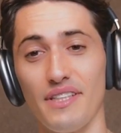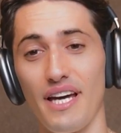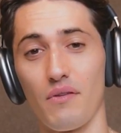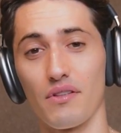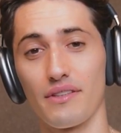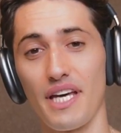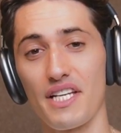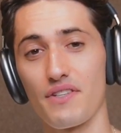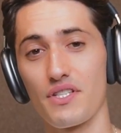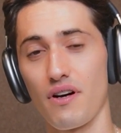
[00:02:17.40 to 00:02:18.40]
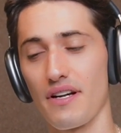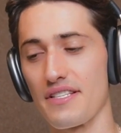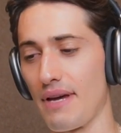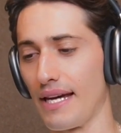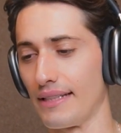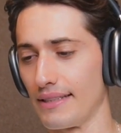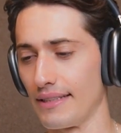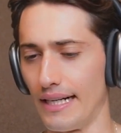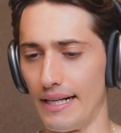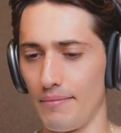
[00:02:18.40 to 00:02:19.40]
Yeah, well, thanks for joining us, man.
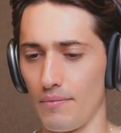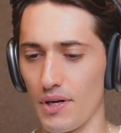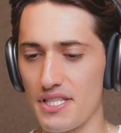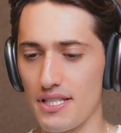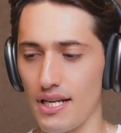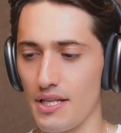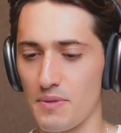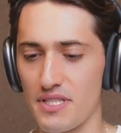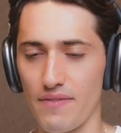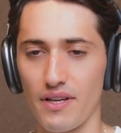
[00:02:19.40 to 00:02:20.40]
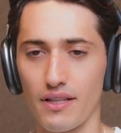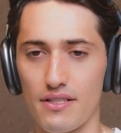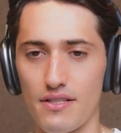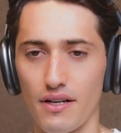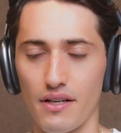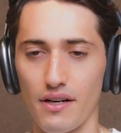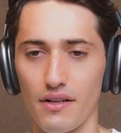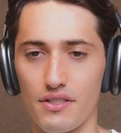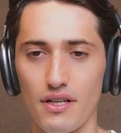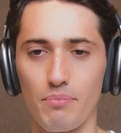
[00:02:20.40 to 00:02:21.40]
Um, what city specifically in Turkey are
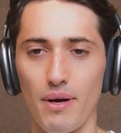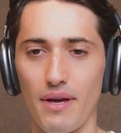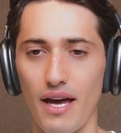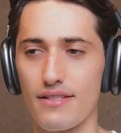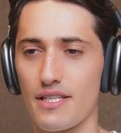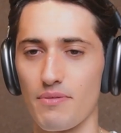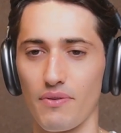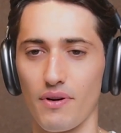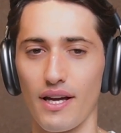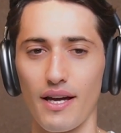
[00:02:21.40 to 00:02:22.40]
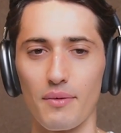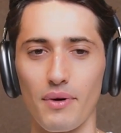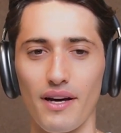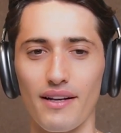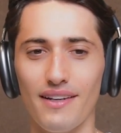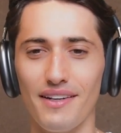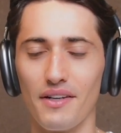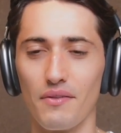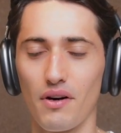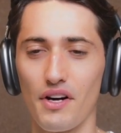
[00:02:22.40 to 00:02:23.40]
you? I should have probably asked this beforehand, but
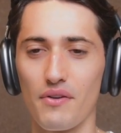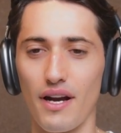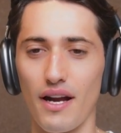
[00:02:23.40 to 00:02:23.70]
where are you right